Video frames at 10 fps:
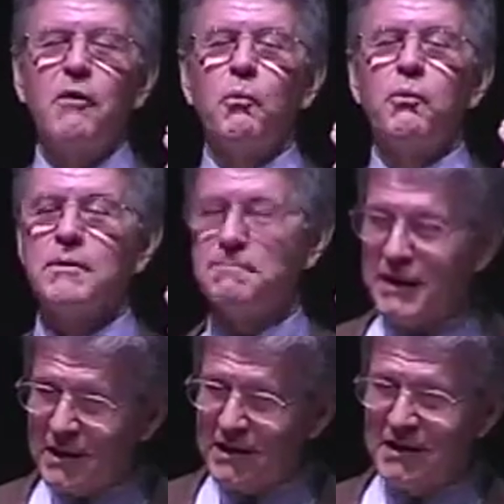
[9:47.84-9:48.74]
will
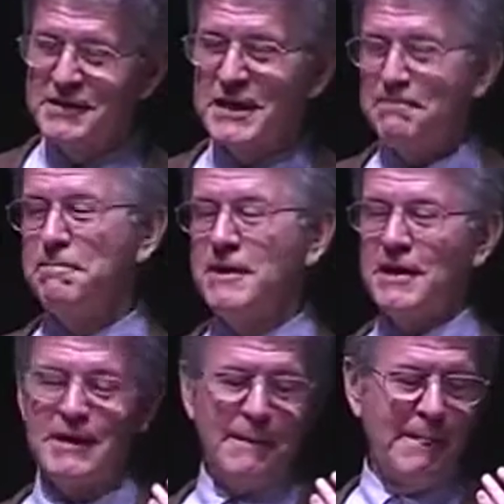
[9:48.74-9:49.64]
be
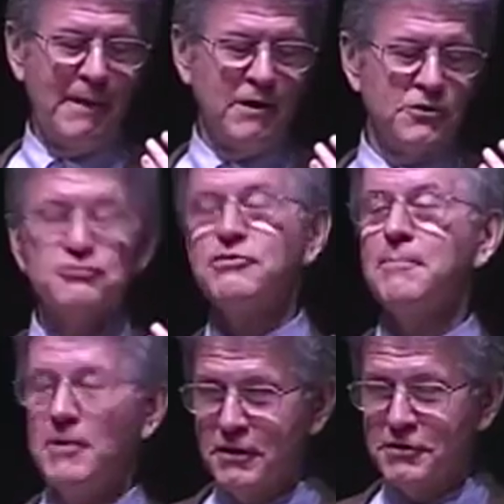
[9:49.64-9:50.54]
deeply
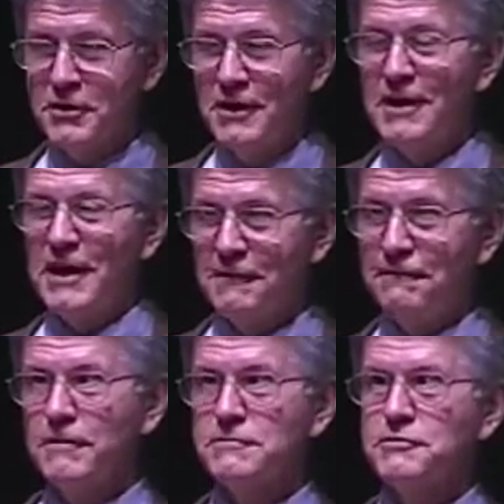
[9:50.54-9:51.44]
troubled
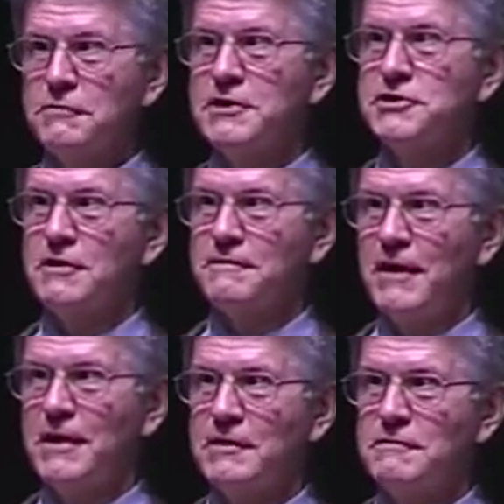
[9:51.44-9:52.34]
if those traditional
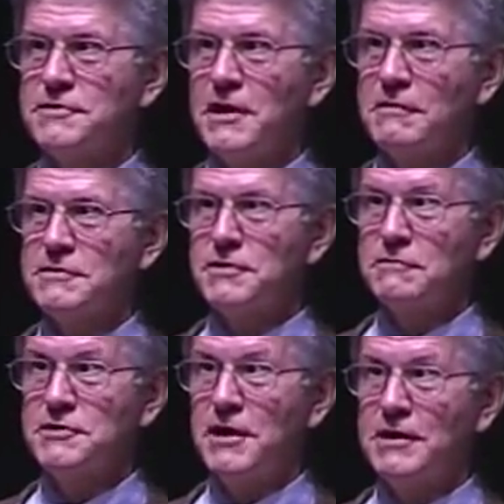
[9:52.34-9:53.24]
values are
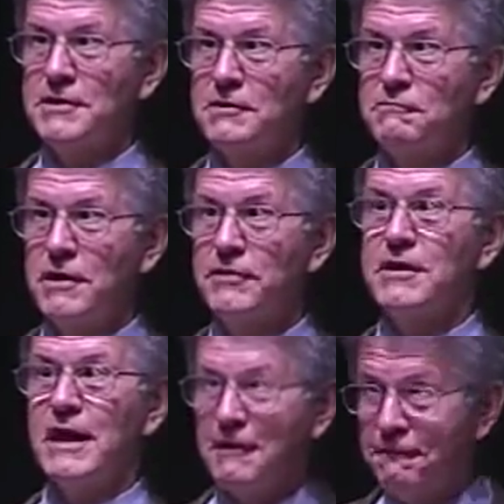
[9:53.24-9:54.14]
associated with an
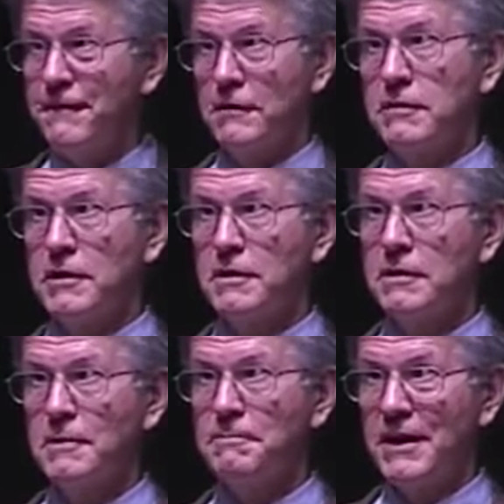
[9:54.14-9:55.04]
inferior
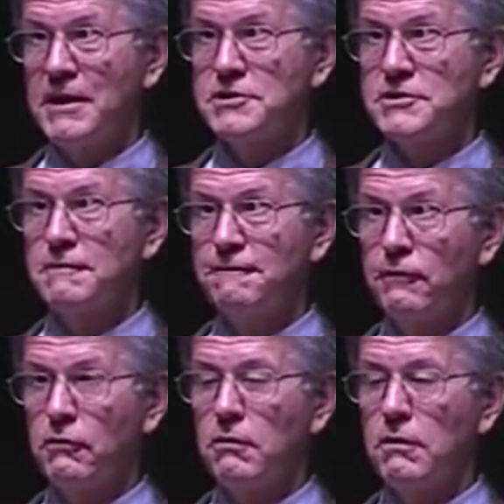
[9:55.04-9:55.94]
place
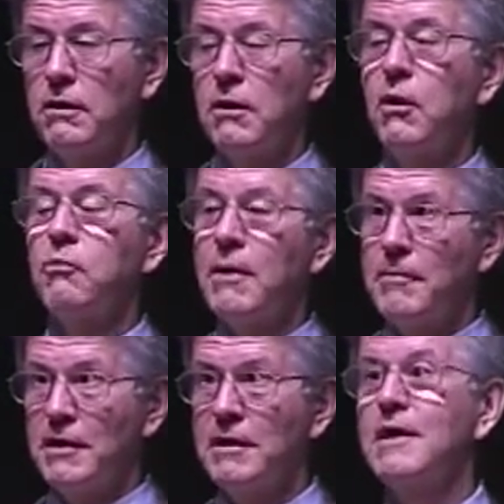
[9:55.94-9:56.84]
for
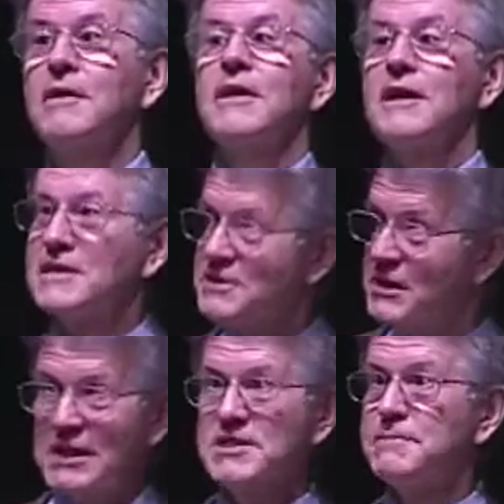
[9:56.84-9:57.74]
women. That is
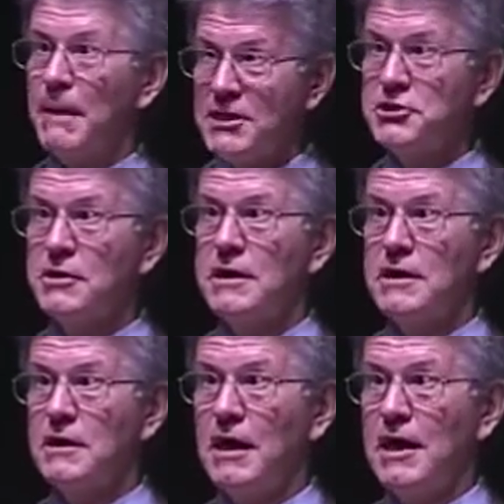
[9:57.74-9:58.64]

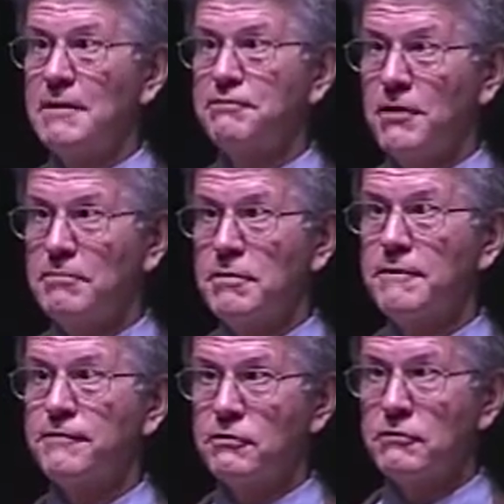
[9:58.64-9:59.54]
especially a problem,
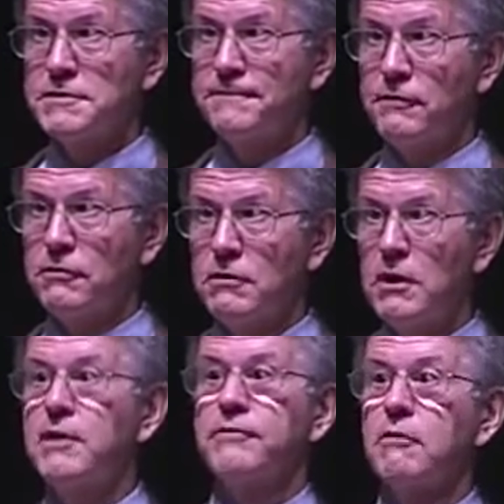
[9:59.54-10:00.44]
of course, for
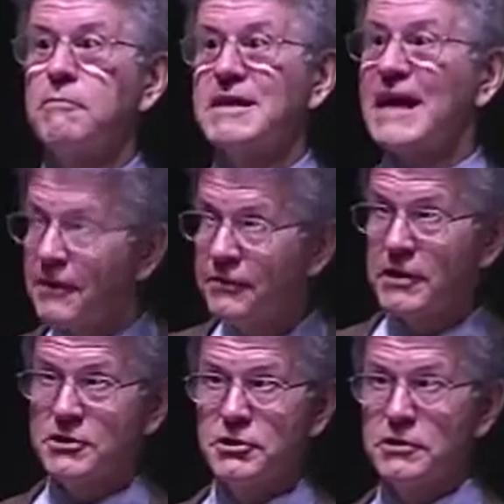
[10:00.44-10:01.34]
the Roman
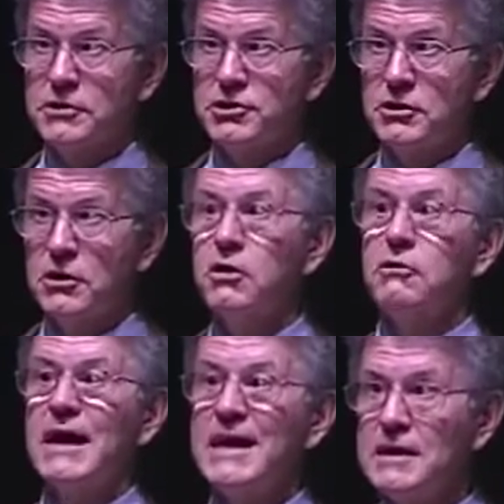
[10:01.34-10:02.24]
Catholic Church
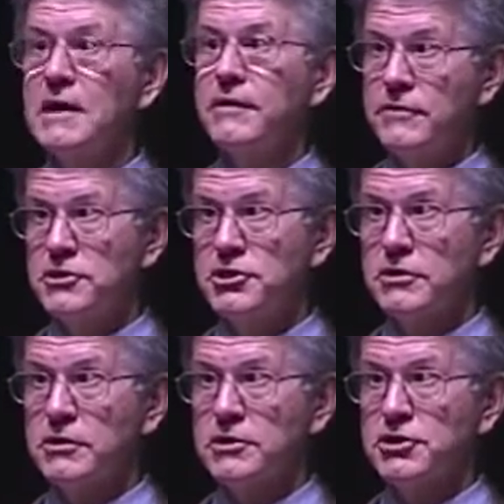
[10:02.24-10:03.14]
or any other
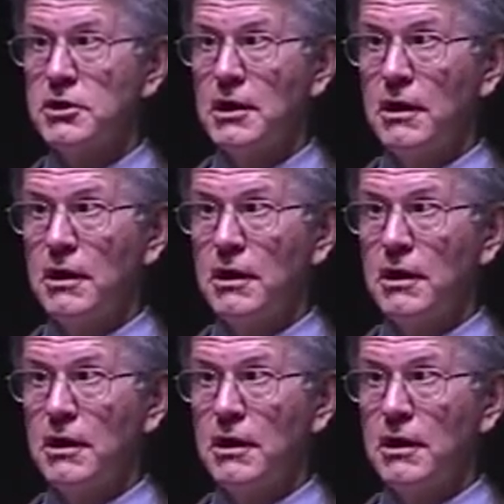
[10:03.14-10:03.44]
church